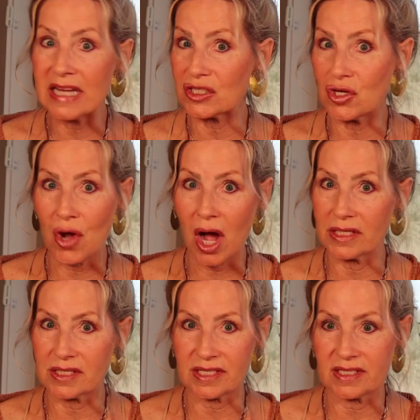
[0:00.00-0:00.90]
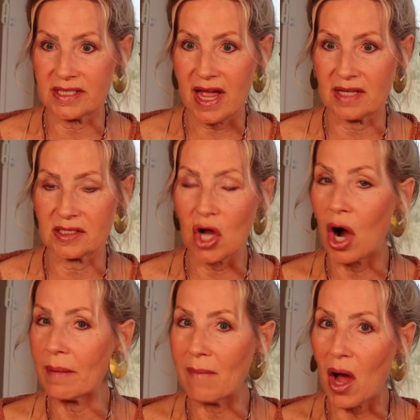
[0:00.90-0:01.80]
is not success.
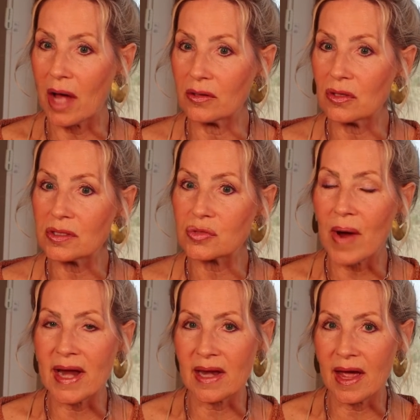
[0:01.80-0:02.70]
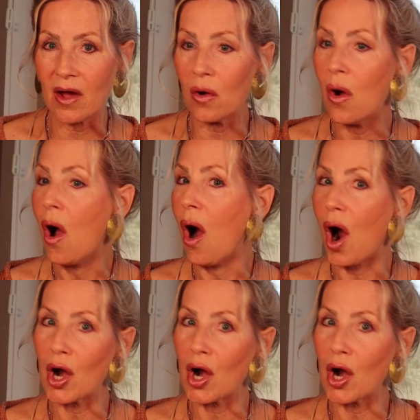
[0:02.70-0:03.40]
Our models right now